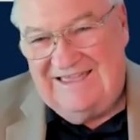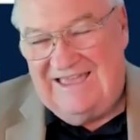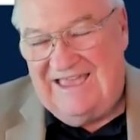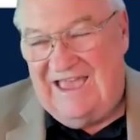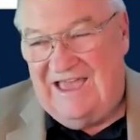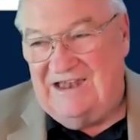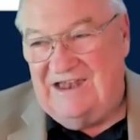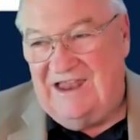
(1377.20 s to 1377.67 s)

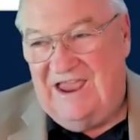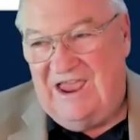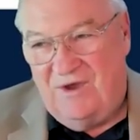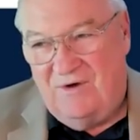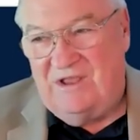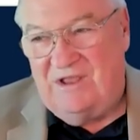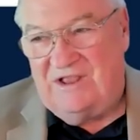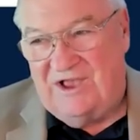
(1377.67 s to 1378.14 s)
And
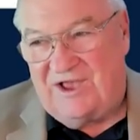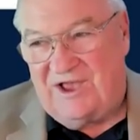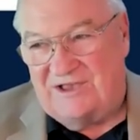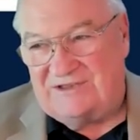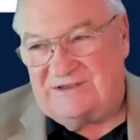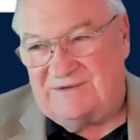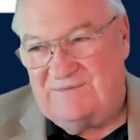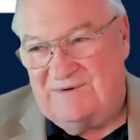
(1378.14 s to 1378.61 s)
hearing the
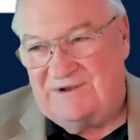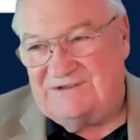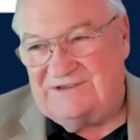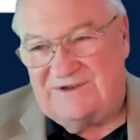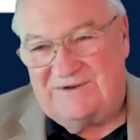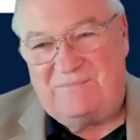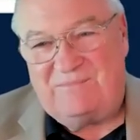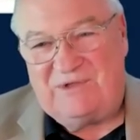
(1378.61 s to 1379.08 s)
customer is
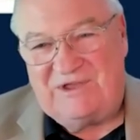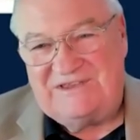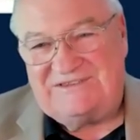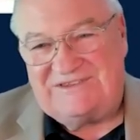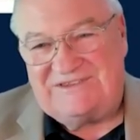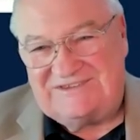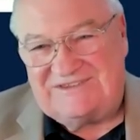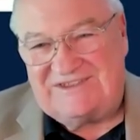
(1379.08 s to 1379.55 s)
a good place to